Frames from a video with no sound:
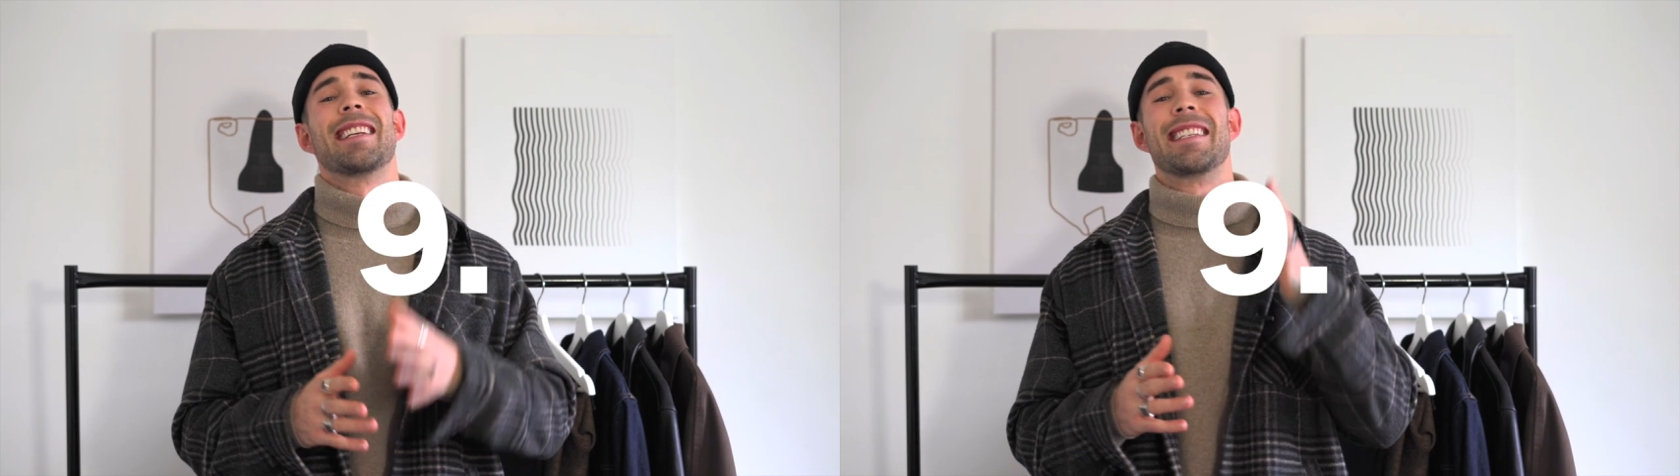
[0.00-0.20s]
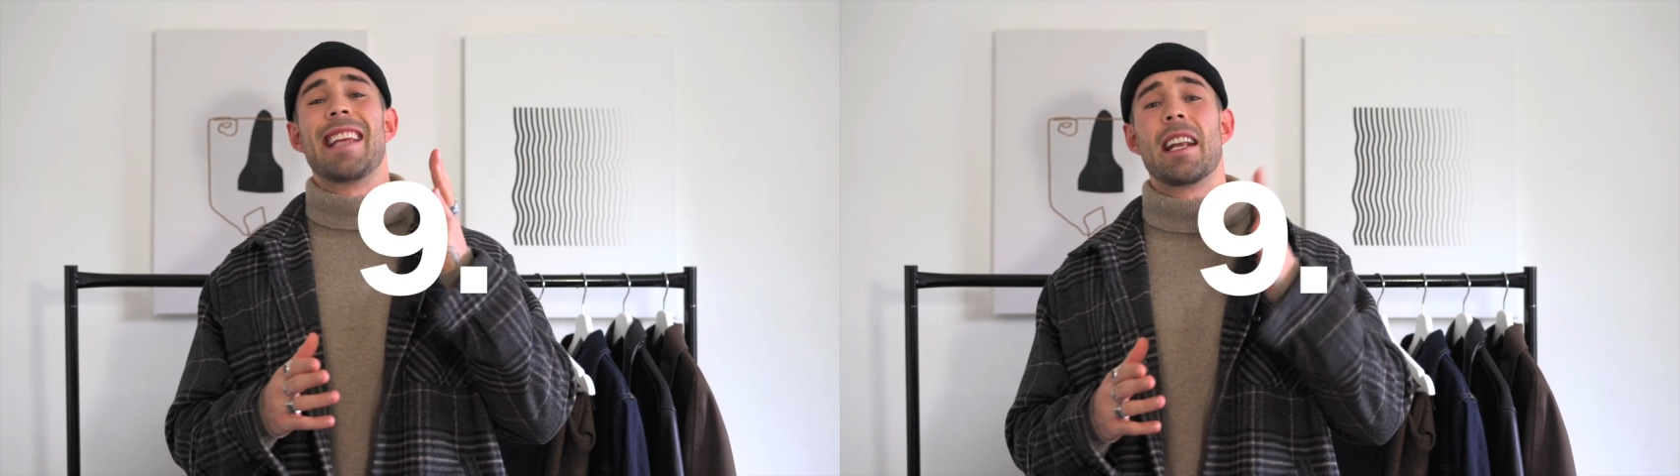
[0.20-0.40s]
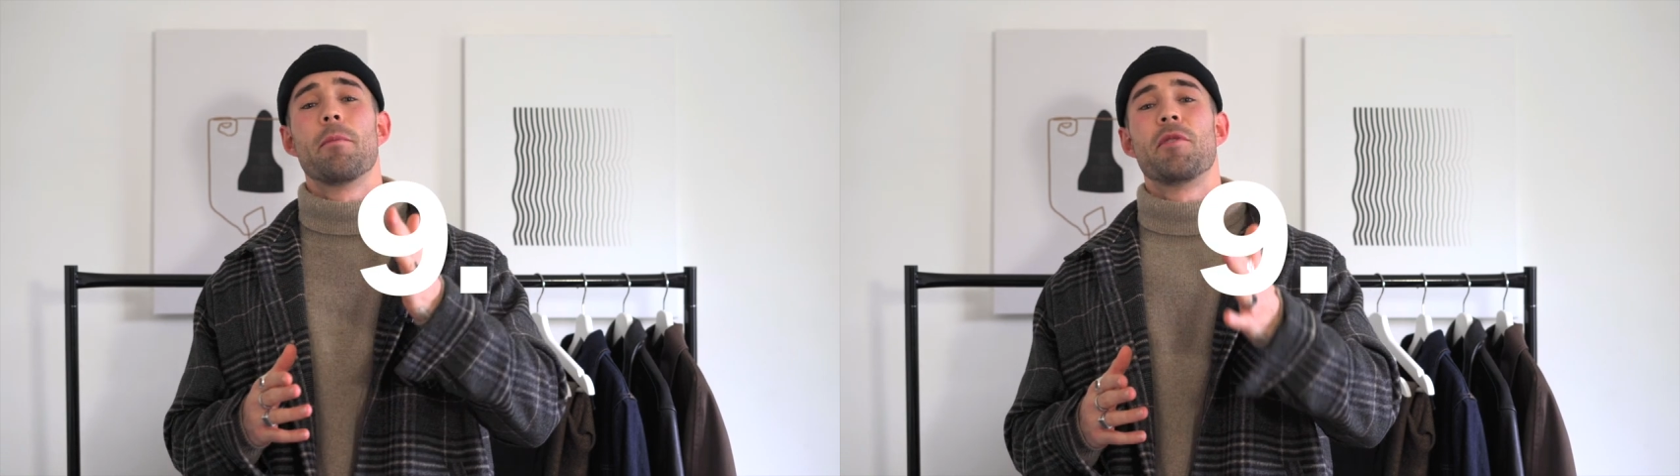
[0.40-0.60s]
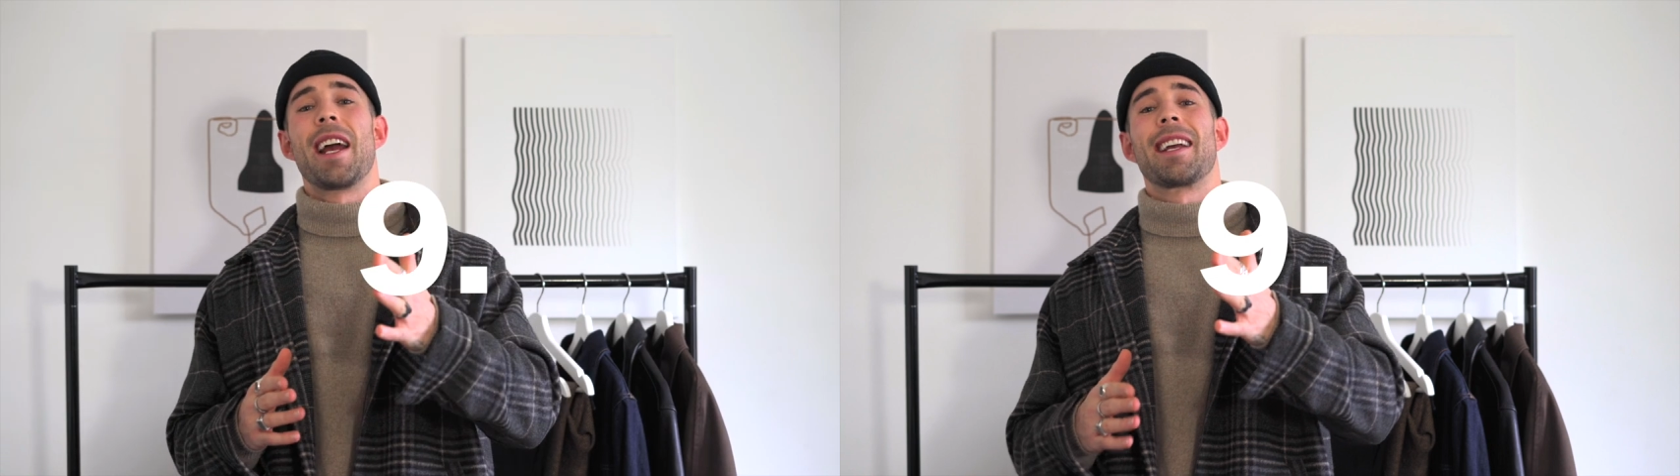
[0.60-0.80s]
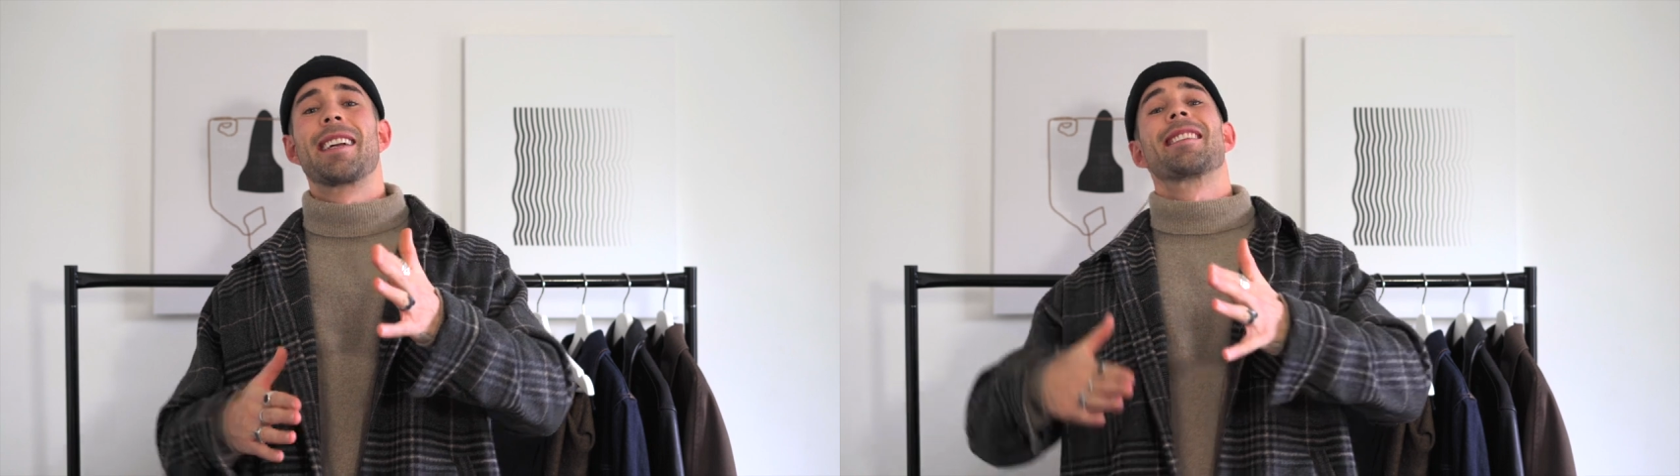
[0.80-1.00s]
a denim
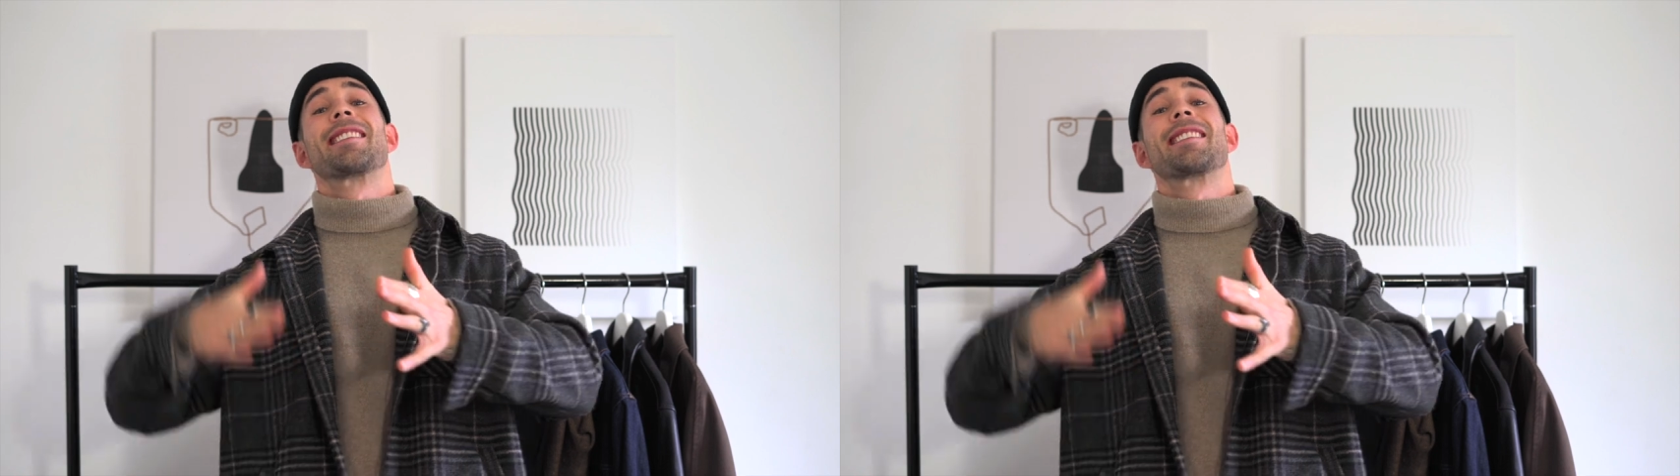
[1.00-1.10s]
jacket